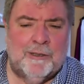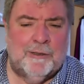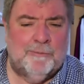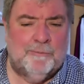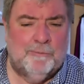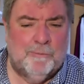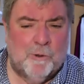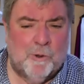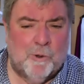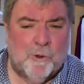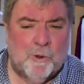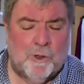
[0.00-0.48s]

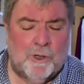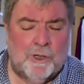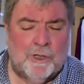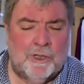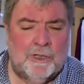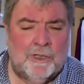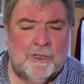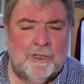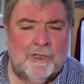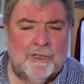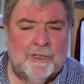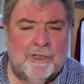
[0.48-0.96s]
more
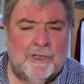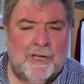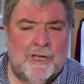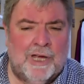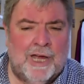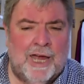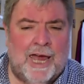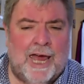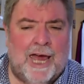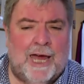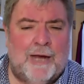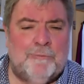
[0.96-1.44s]

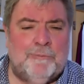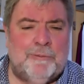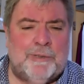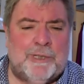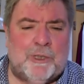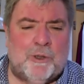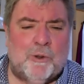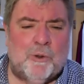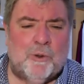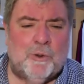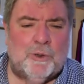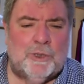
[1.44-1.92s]
and be
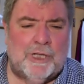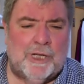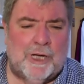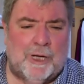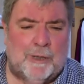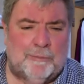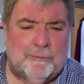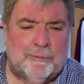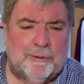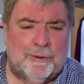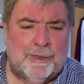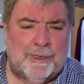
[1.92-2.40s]
caught
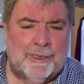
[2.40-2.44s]
up